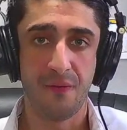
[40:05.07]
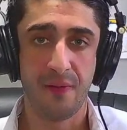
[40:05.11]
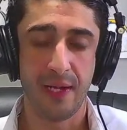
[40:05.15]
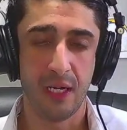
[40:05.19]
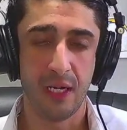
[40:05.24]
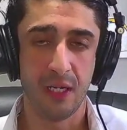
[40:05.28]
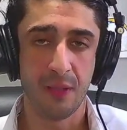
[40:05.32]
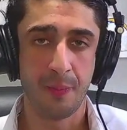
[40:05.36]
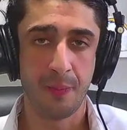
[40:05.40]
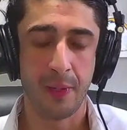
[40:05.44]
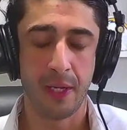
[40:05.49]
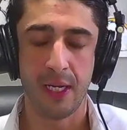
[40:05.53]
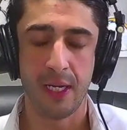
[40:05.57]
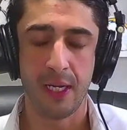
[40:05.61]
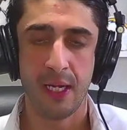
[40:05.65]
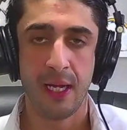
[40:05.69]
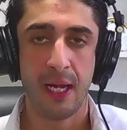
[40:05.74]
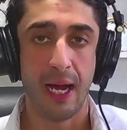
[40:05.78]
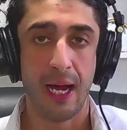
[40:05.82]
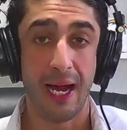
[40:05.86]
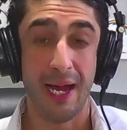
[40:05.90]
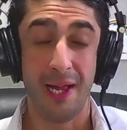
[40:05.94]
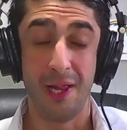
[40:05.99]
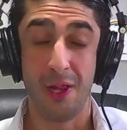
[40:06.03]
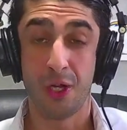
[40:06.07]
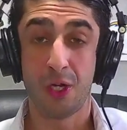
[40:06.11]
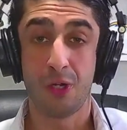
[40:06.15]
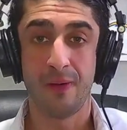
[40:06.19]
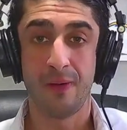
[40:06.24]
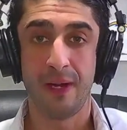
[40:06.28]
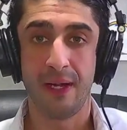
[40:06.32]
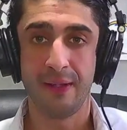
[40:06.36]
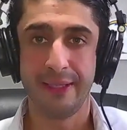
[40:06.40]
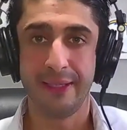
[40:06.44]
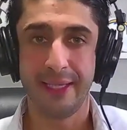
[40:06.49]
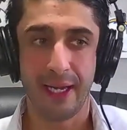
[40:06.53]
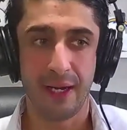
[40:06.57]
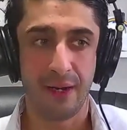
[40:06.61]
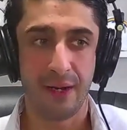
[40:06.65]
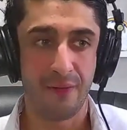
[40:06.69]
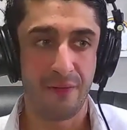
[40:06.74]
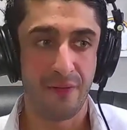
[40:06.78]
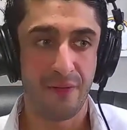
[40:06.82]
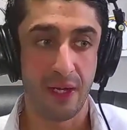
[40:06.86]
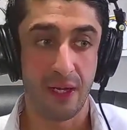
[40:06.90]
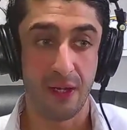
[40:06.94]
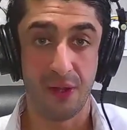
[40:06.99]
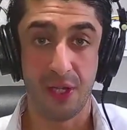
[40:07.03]
the field. But I look around the
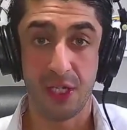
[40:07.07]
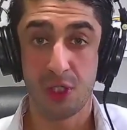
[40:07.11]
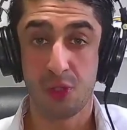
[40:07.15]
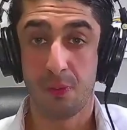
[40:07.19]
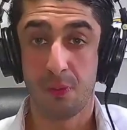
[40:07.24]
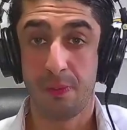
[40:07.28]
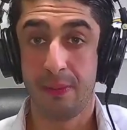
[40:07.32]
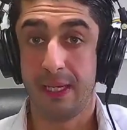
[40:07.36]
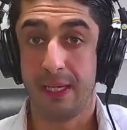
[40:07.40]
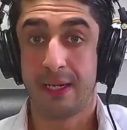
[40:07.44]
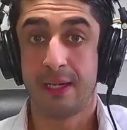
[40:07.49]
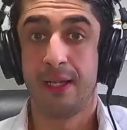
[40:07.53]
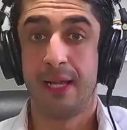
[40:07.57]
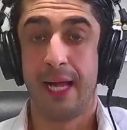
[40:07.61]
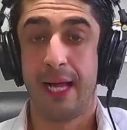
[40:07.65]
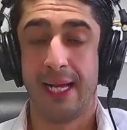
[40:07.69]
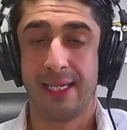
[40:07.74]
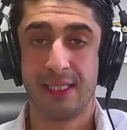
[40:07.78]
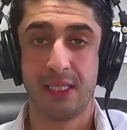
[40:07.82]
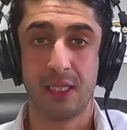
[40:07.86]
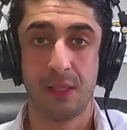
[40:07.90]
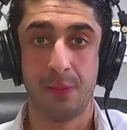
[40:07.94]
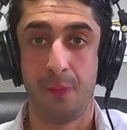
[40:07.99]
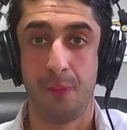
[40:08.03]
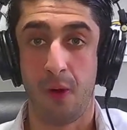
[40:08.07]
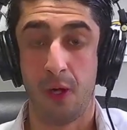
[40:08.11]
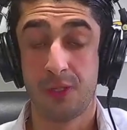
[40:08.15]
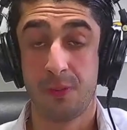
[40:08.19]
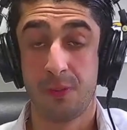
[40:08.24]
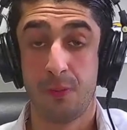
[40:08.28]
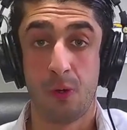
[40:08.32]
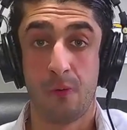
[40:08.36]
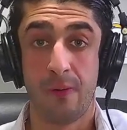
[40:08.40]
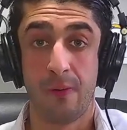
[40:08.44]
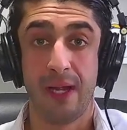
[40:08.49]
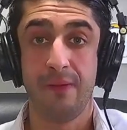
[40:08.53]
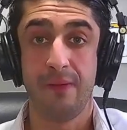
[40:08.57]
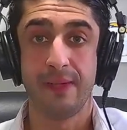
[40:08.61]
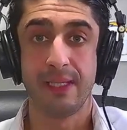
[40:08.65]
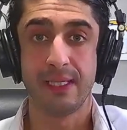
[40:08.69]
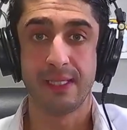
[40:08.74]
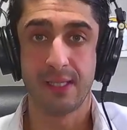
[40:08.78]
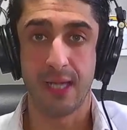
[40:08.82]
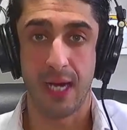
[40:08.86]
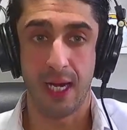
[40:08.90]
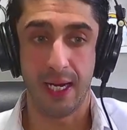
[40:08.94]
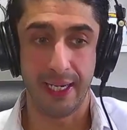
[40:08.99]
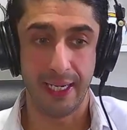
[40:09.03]
NFL, this will be a classic Baltimore
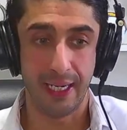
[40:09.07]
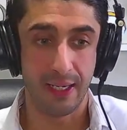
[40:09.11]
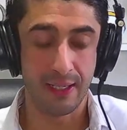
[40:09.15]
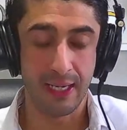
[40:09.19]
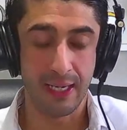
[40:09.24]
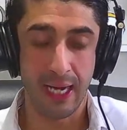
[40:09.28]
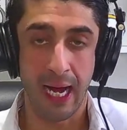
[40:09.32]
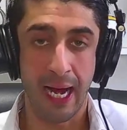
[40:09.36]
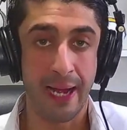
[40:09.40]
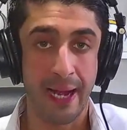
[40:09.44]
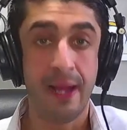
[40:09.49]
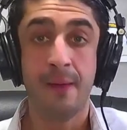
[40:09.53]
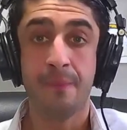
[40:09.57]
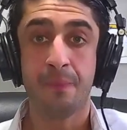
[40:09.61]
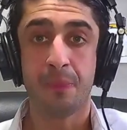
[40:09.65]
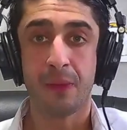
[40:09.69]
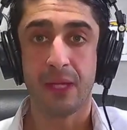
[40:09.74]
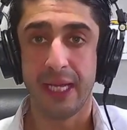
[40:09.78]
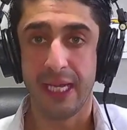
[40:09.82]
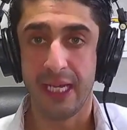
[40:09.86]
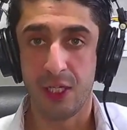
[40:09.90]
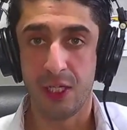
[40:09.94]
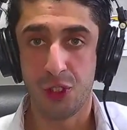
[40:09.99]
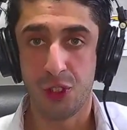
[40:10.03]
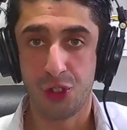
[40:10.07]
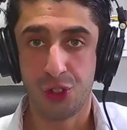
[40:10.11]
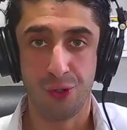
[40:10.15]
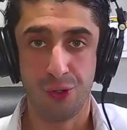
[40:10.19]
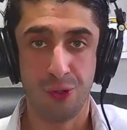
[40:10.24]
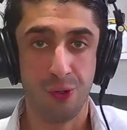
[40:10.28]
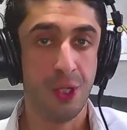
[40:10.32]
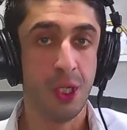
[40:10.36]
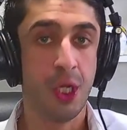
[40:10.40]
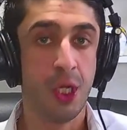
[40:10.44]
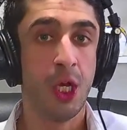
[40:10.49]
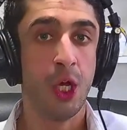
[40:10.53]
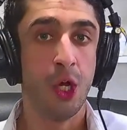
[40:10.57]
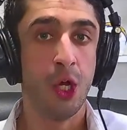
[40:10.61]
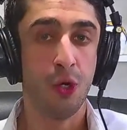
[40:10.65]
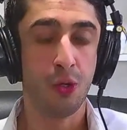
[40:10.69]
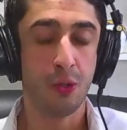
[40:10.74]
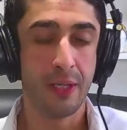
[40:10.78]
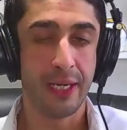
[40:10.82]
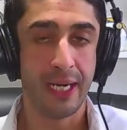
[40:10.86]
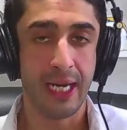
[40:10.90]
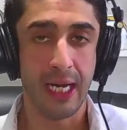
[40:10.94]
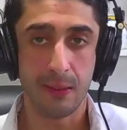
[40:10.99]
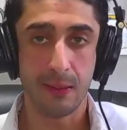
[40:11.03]
Ravens signing, a guy in June
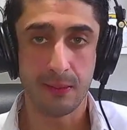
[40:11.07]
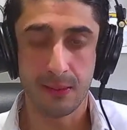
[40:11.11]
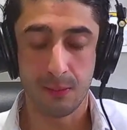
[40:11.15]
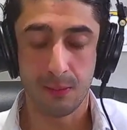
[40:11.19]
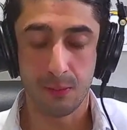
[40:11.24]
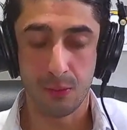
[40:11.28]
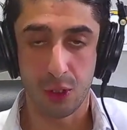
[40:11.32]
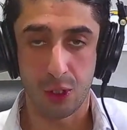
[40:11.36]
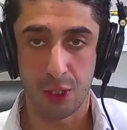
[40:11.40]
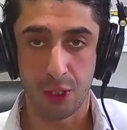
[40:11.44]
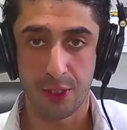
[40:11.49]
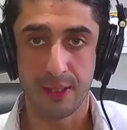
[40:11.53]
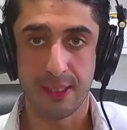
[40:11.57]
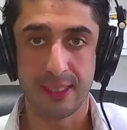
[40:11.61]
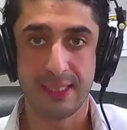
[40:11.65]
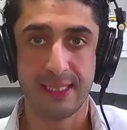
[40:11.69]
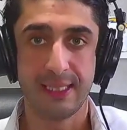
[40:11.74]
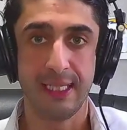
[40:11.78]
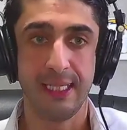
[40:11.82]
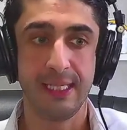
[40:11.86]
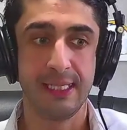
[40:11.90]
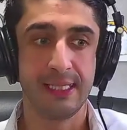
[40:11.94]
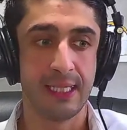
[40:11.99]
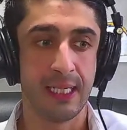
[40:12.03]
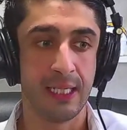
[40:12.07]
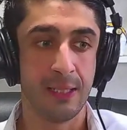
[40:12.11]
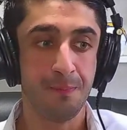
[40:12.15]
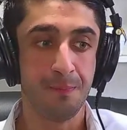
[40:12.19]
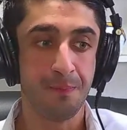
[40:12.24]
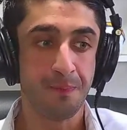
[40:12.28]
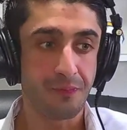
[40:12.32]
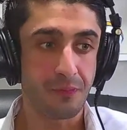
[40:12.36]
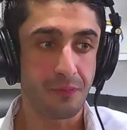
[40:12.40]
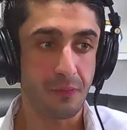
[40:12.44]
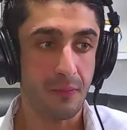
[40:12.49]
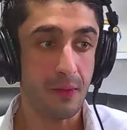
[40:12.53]
who could help them during the season.